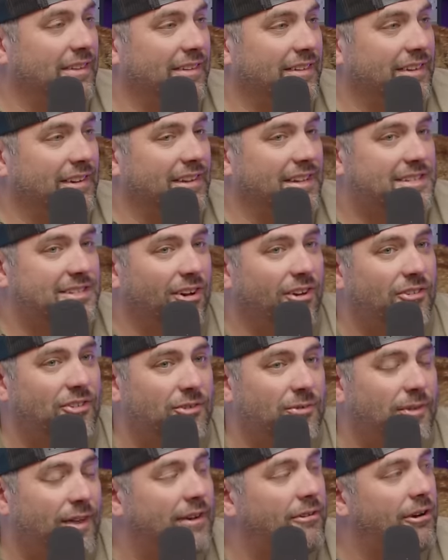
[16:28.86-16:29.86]
It's
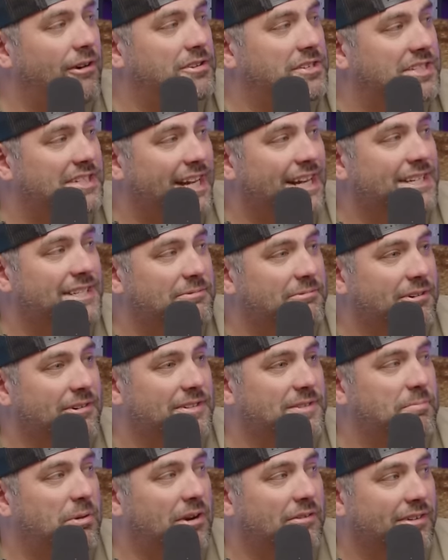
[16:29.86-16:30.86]
also, there are states where
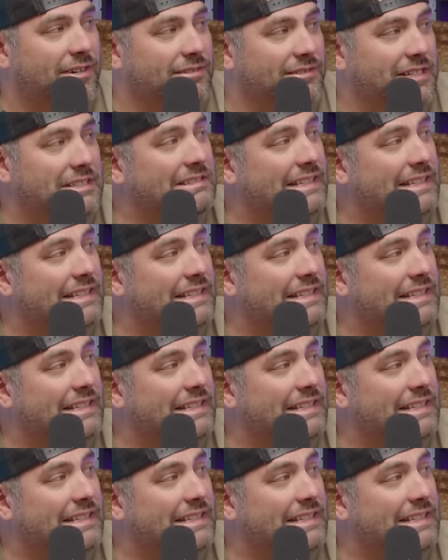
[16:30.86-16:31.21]
it's perfectly